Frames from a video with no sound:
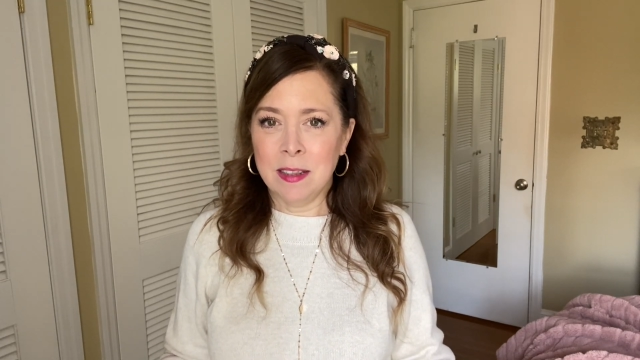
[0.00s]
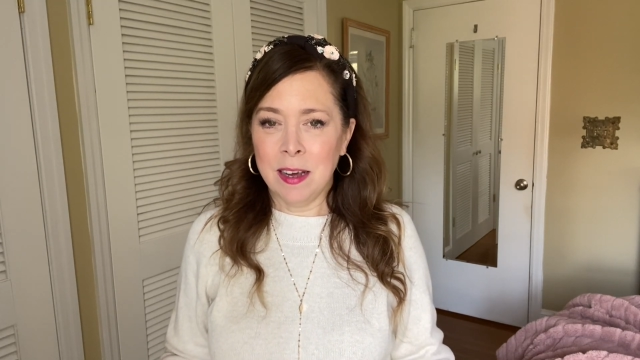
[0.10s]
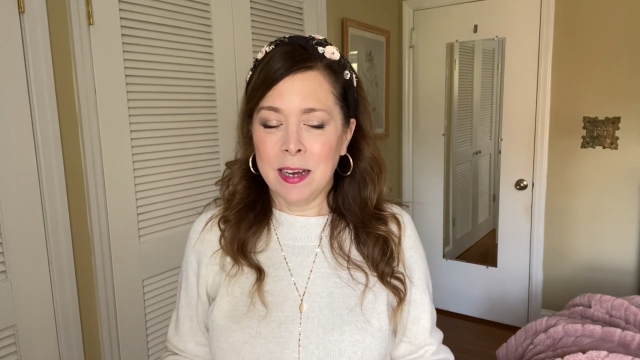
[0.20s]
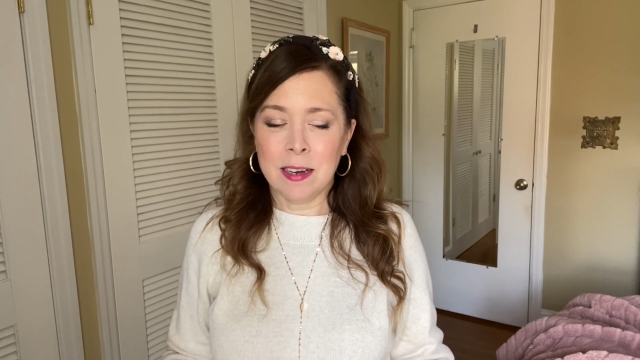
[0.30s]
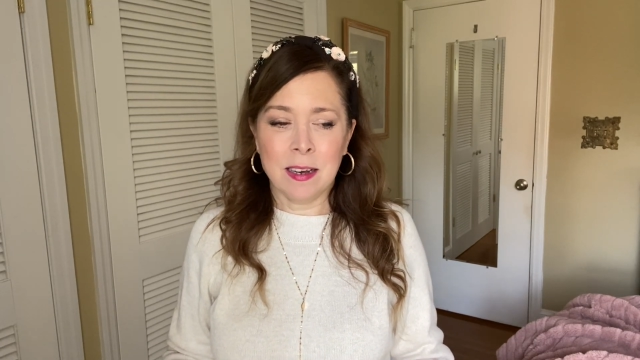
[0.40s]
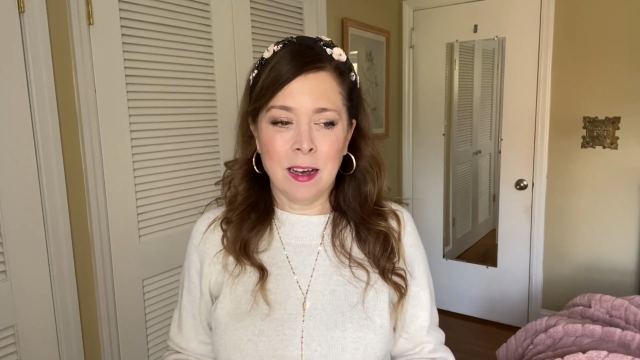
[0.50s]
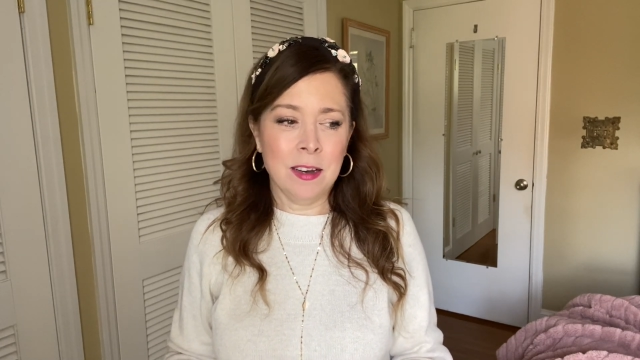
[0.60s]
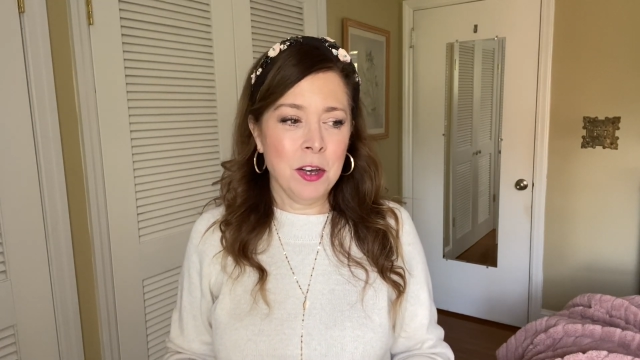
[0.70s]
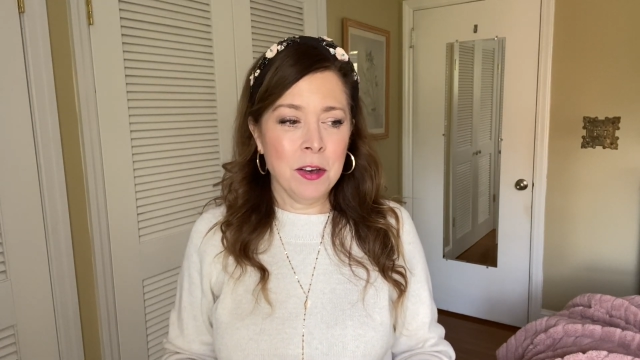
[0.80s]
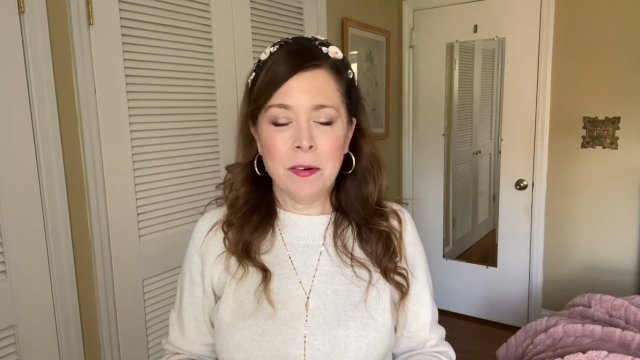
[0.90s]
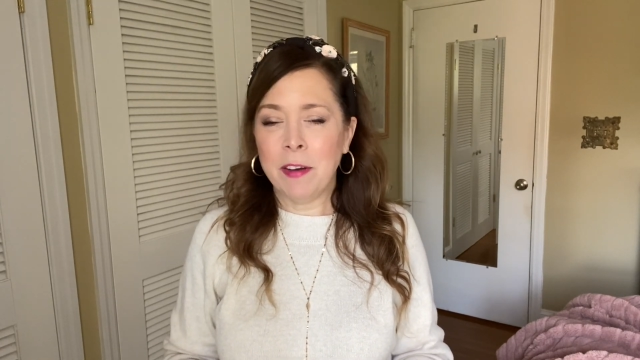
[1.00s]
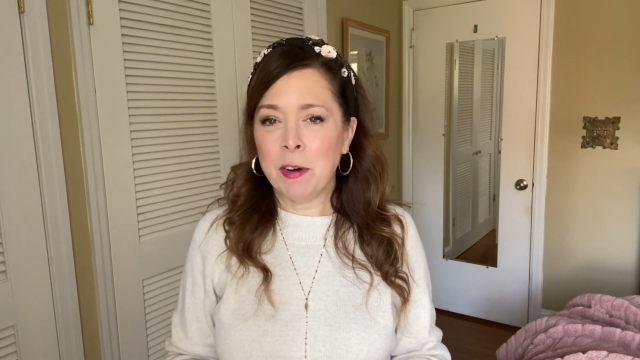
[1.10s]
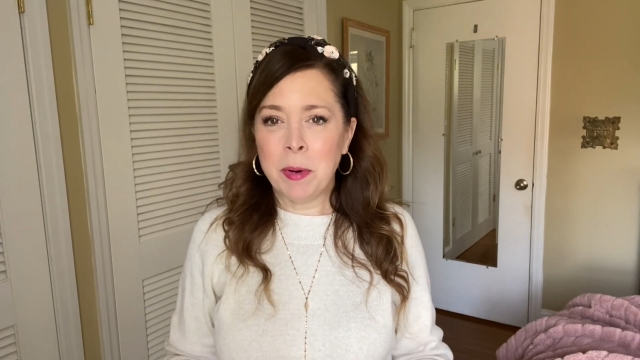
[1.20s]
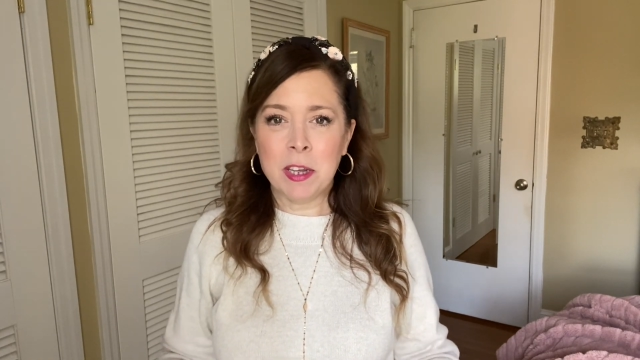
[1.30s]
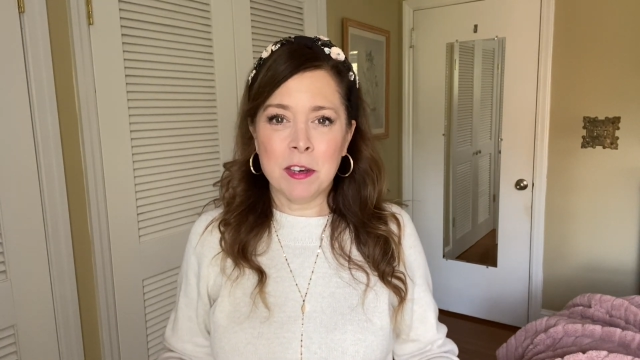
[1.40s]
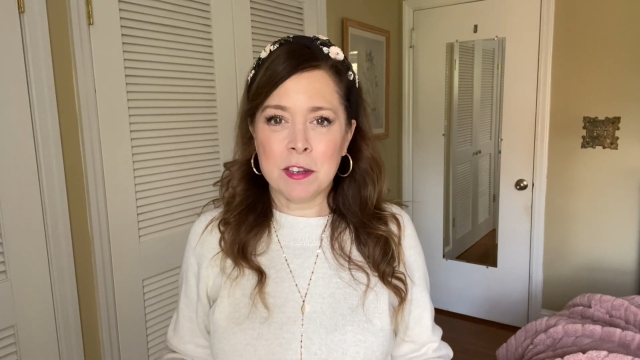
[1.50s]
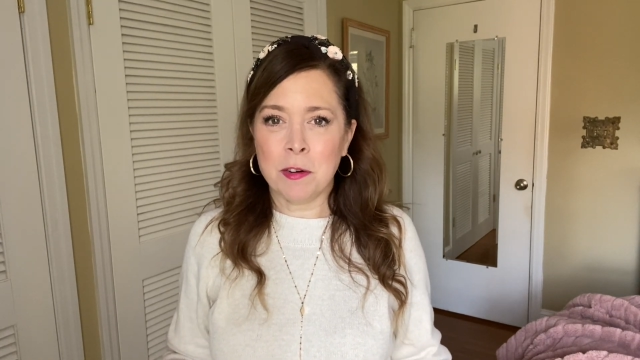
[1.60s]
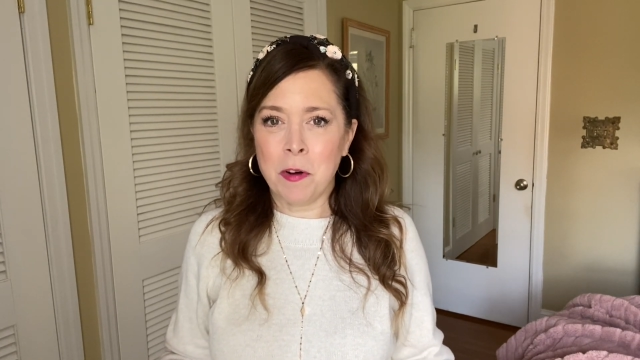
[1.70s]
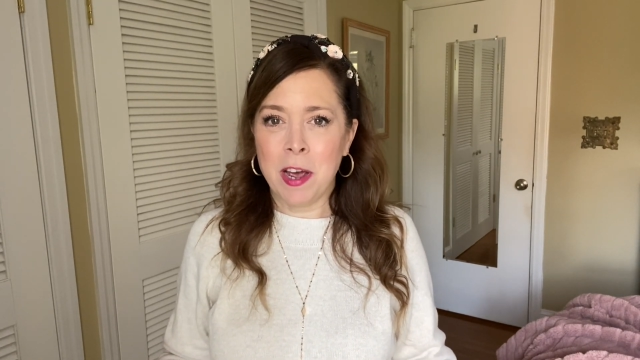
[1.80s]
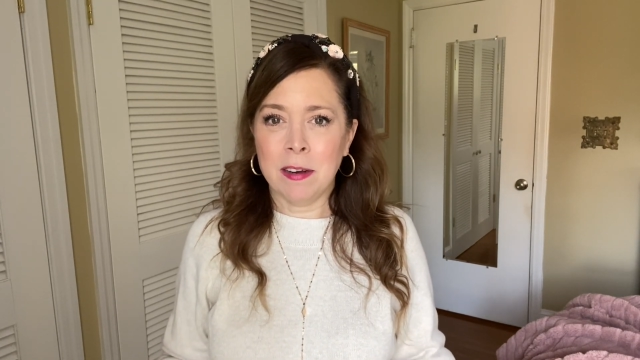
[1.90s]
Like, I know everybody looks
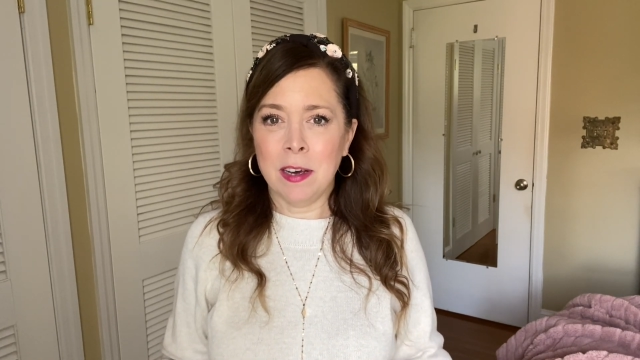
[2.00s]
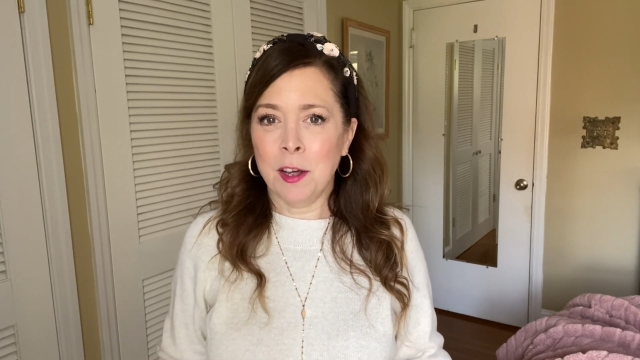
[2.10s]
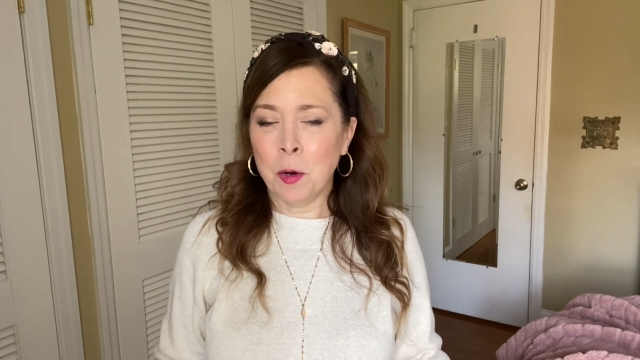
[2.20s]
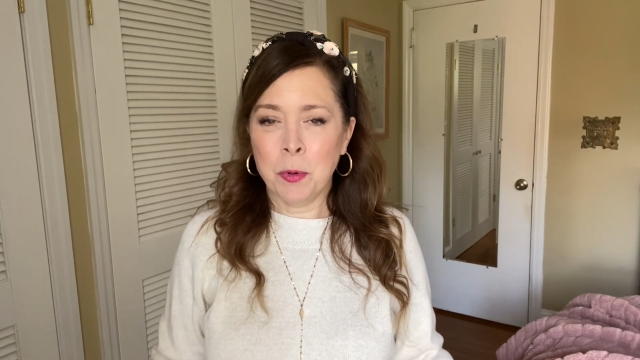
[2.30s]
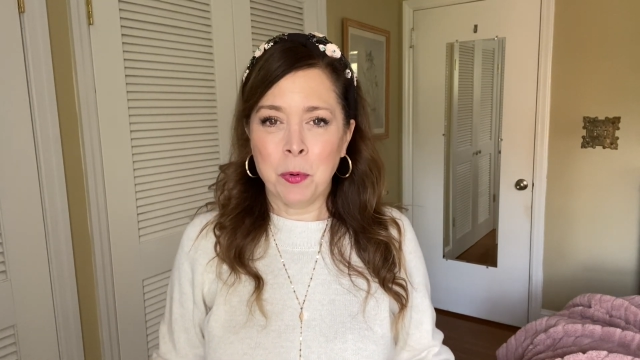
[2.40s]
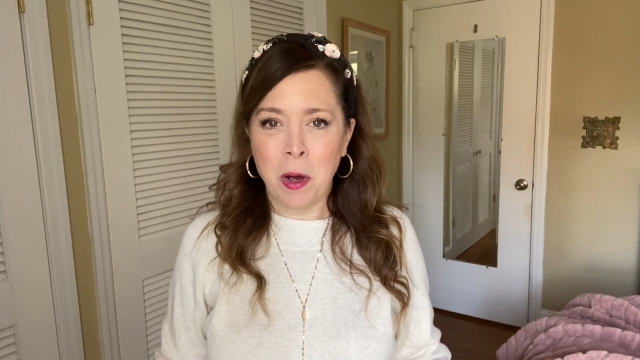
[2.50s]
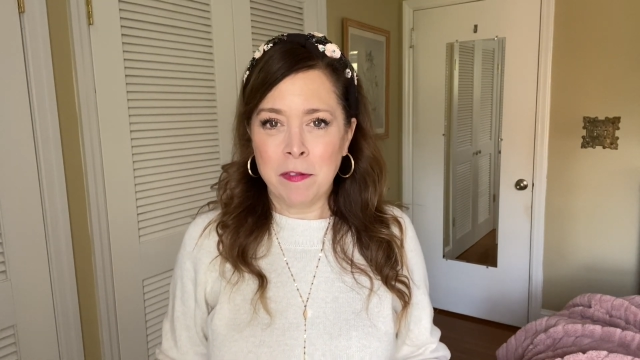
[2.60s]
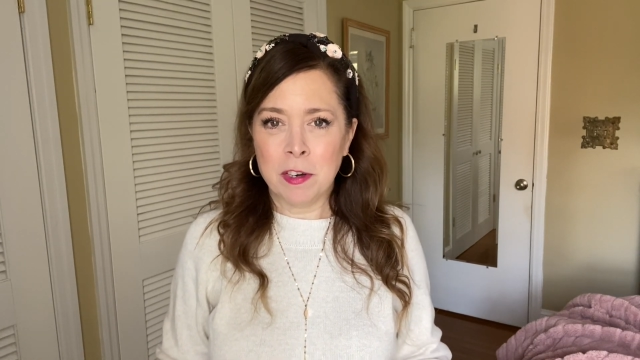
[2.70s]
around at other boudoir